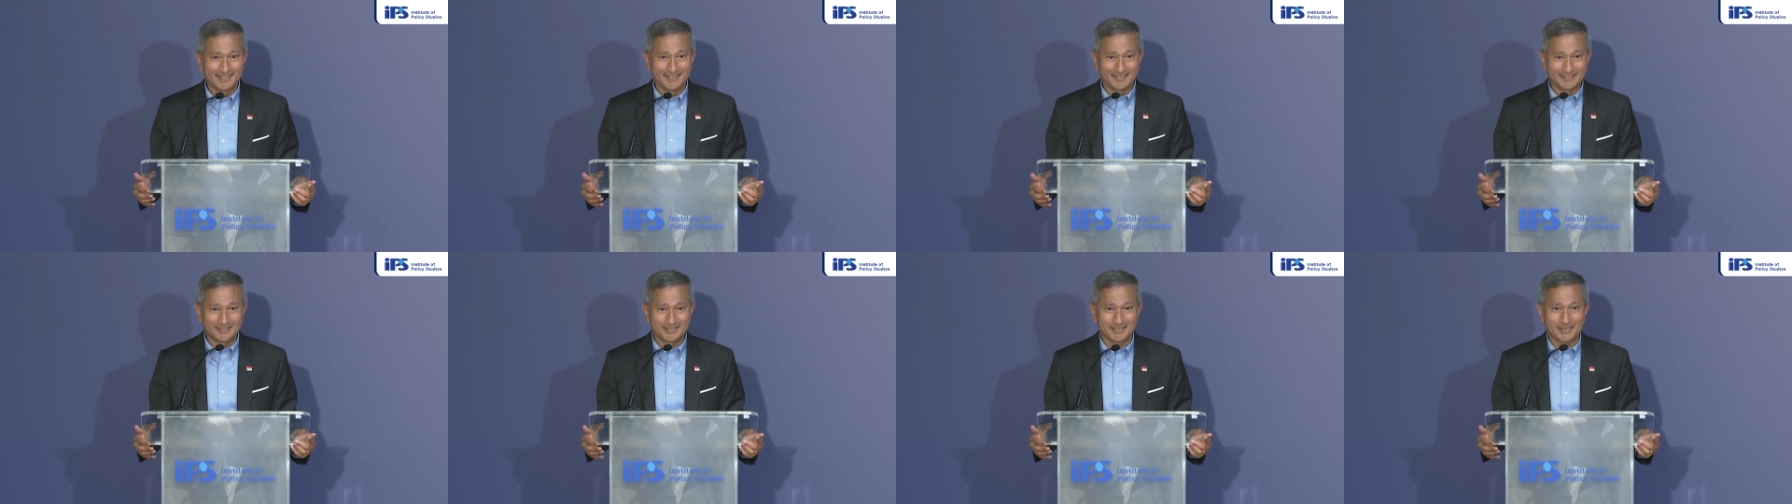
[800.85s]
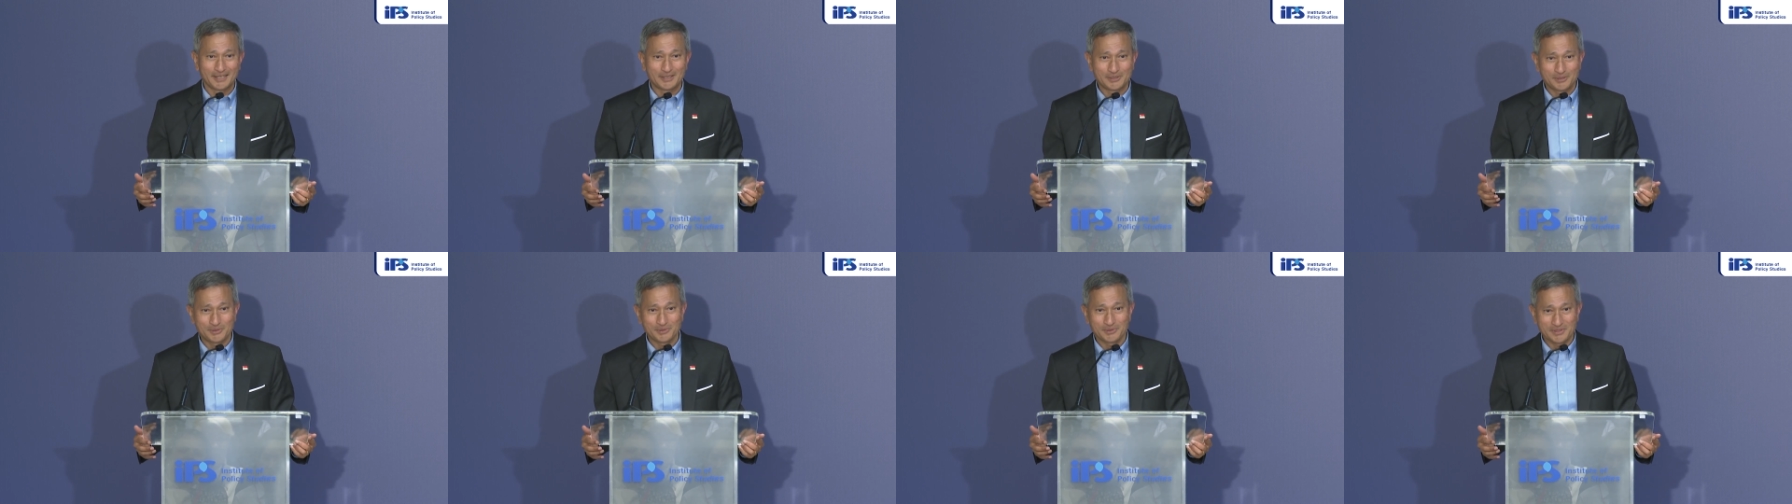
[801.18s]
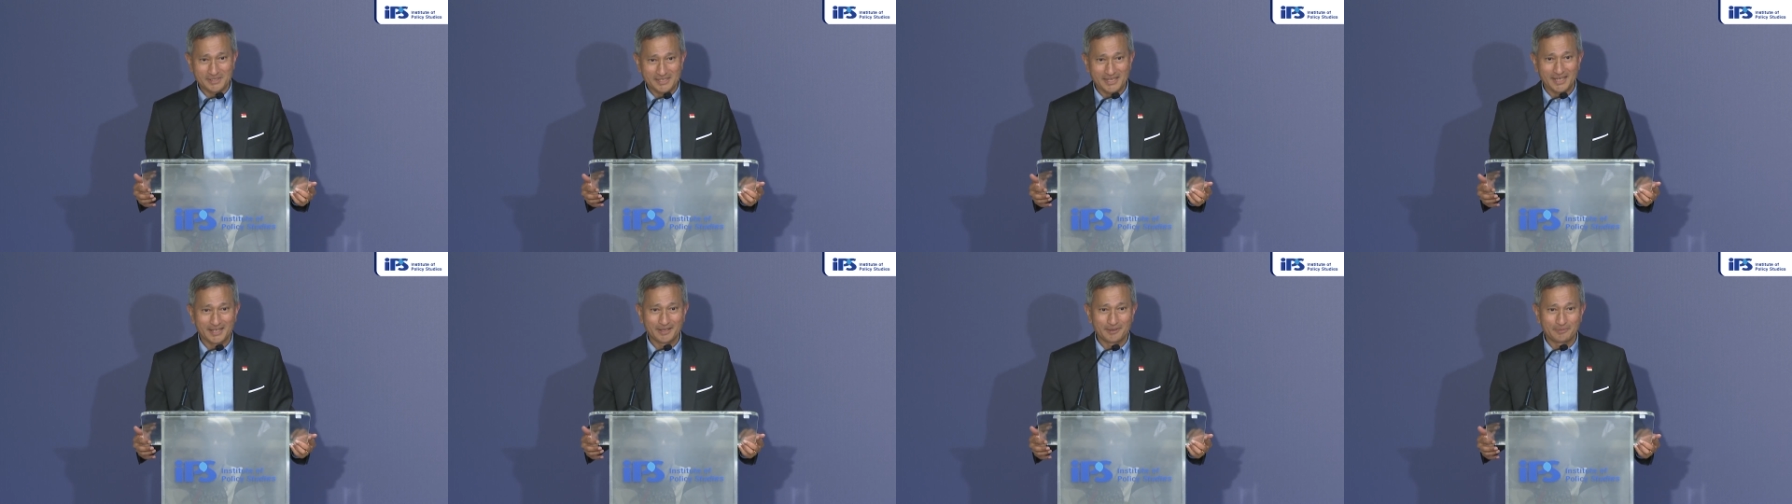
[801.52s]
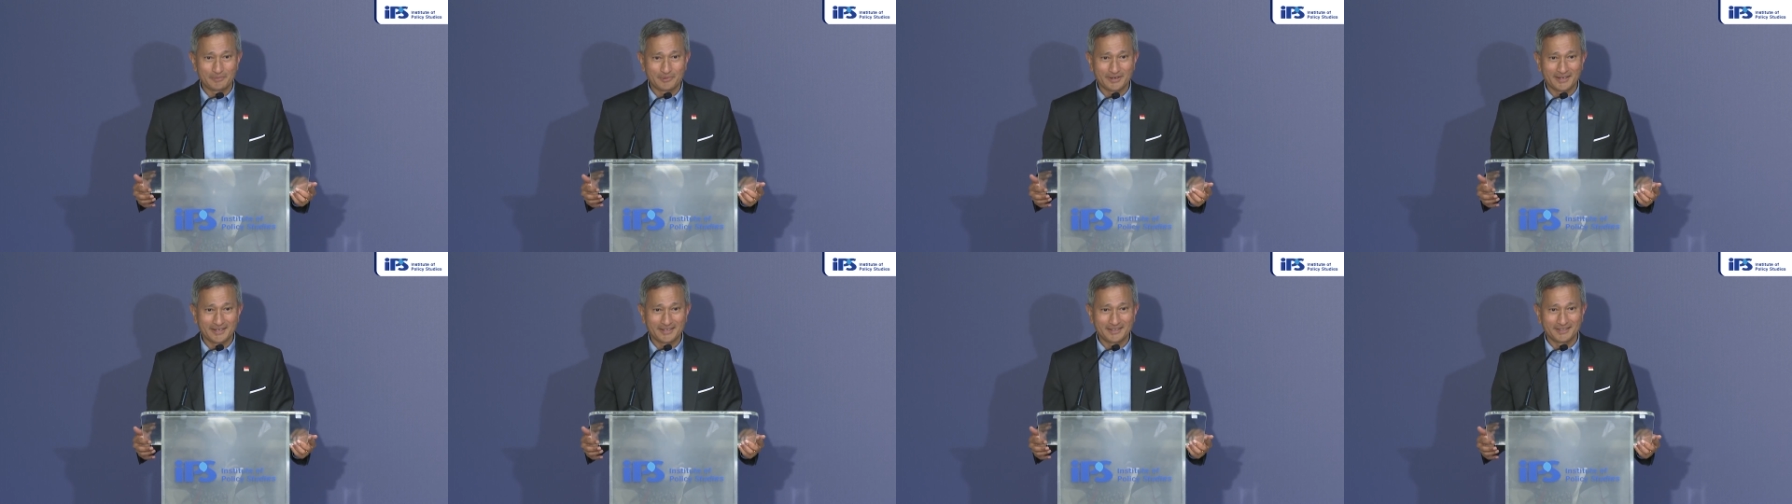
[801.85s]
a chance to
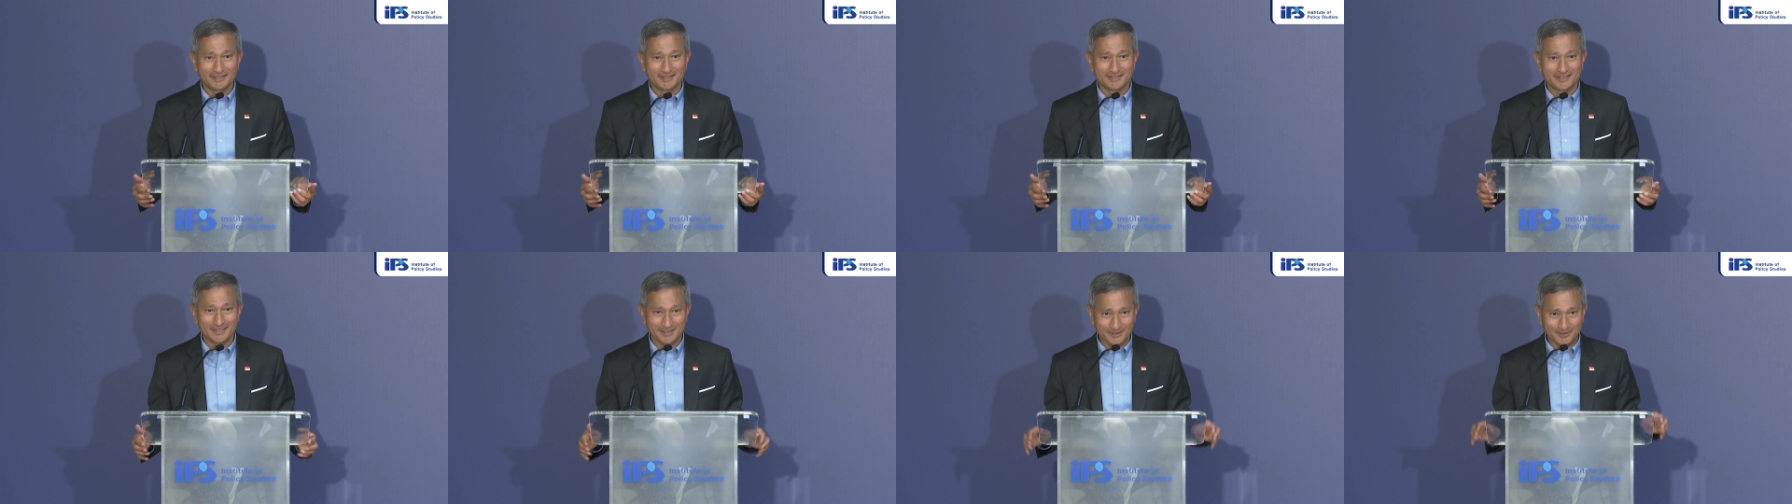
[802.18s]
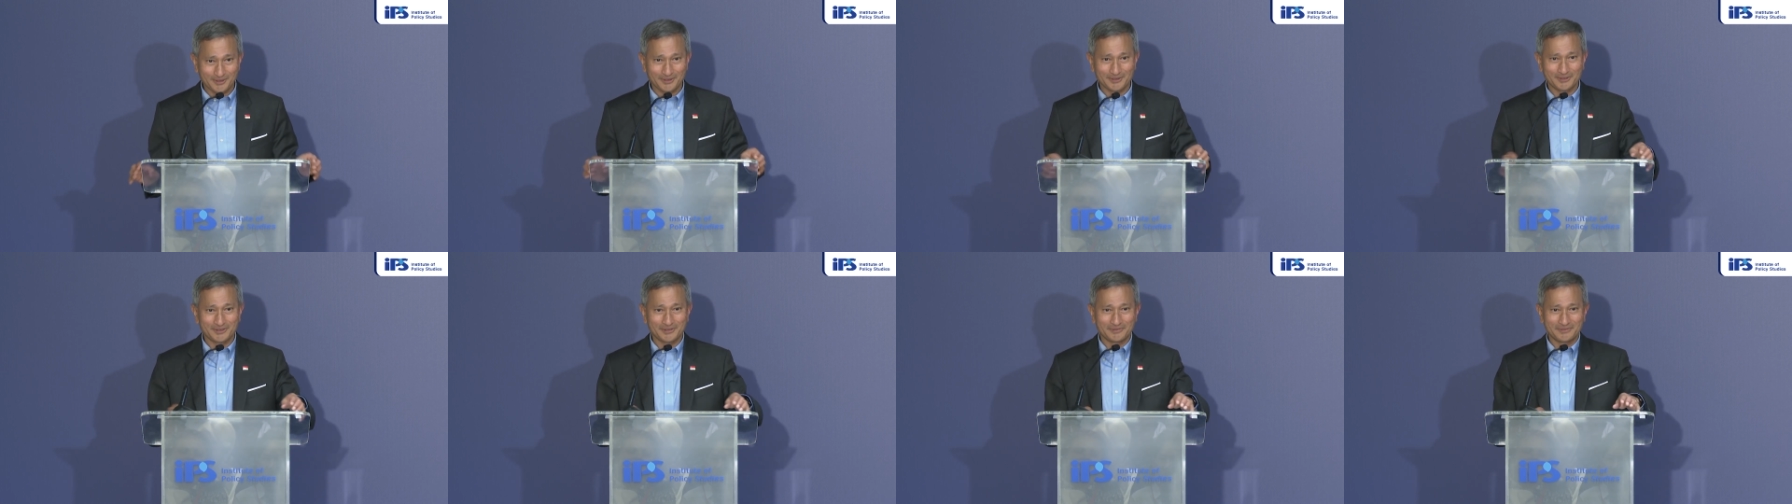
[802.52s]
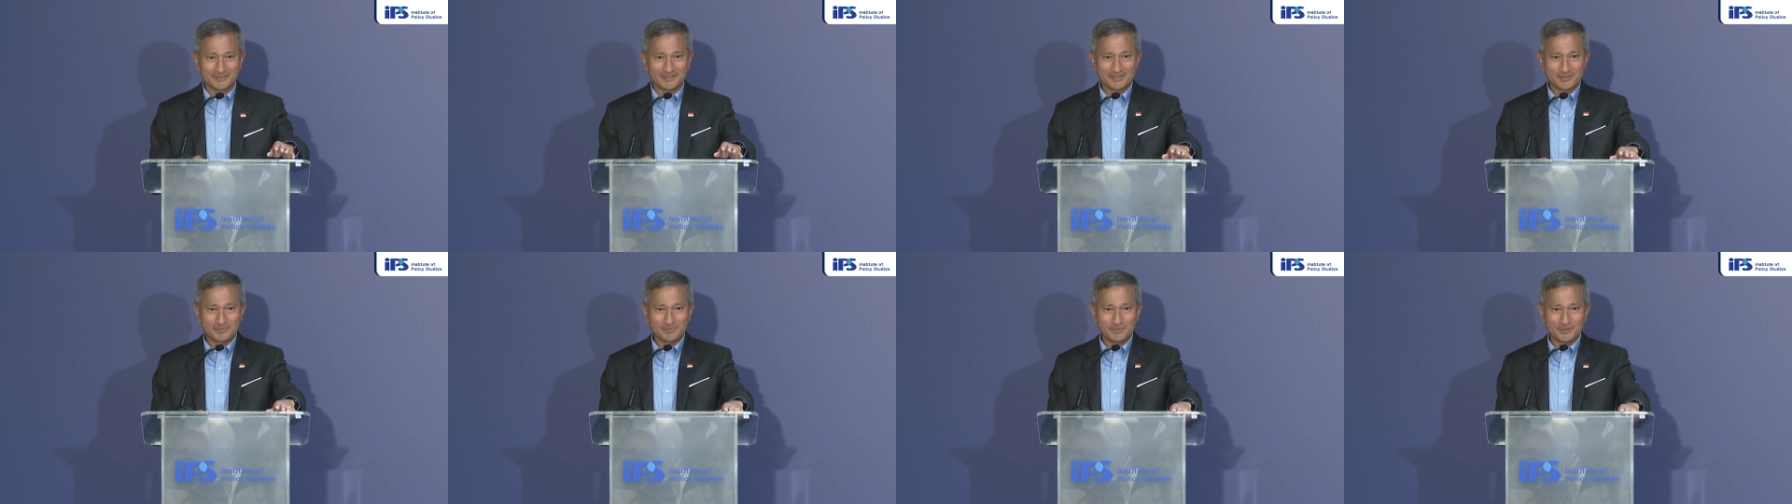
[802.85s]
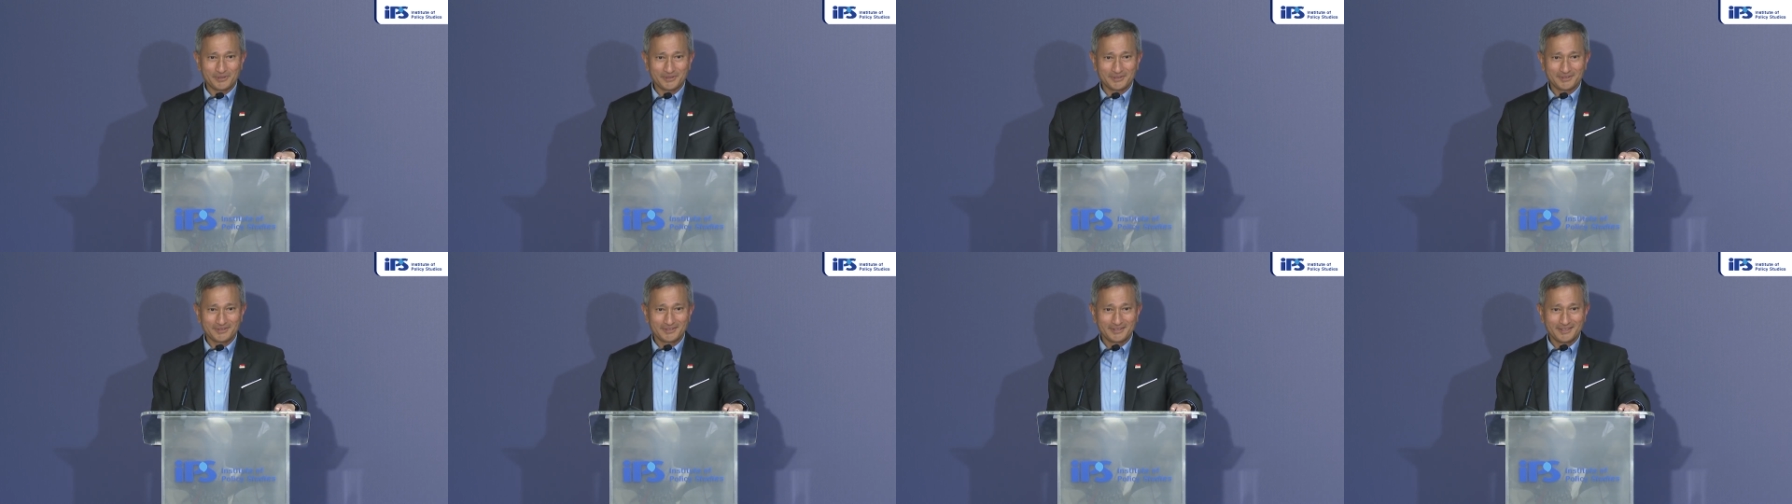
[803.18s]
celebrate the launch of this
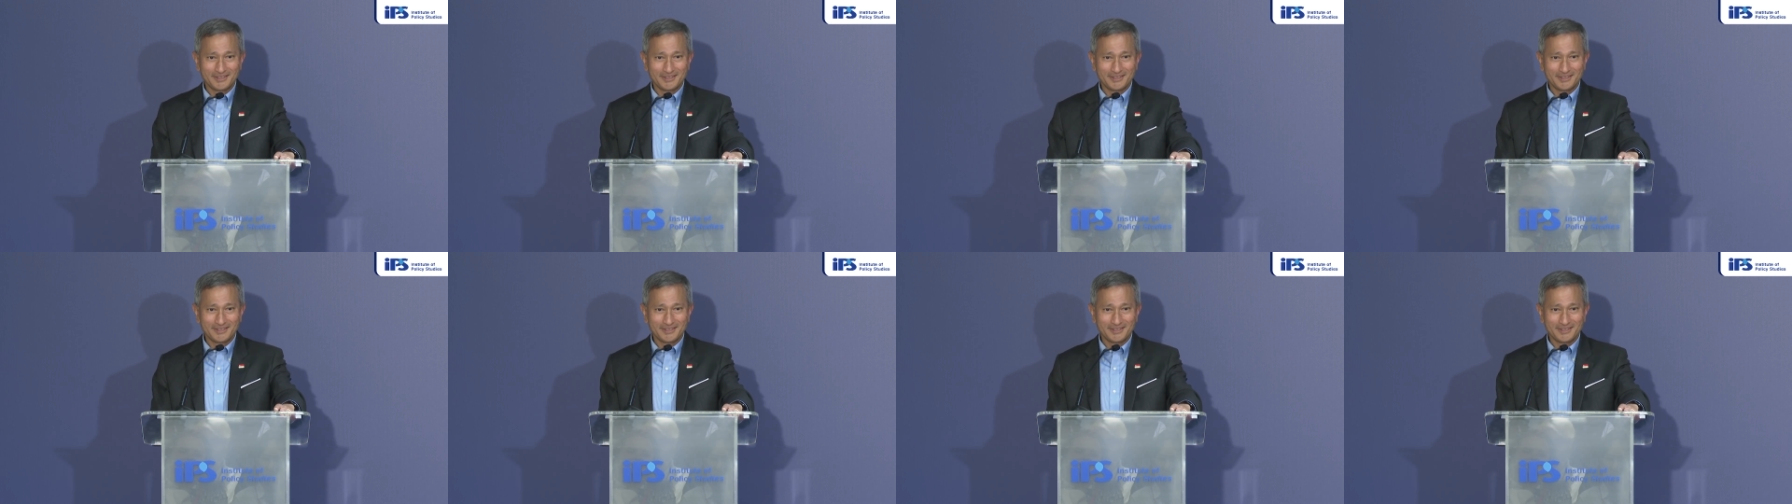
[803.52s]
book.